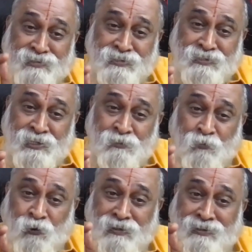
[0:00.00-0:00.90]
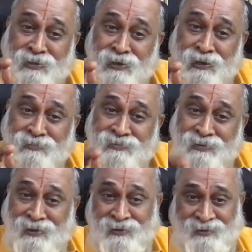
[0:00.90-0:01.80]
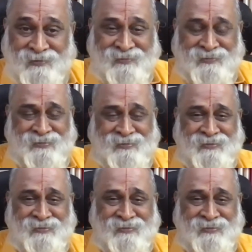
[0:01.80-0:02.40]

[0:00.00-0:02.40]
trusting what they are saying,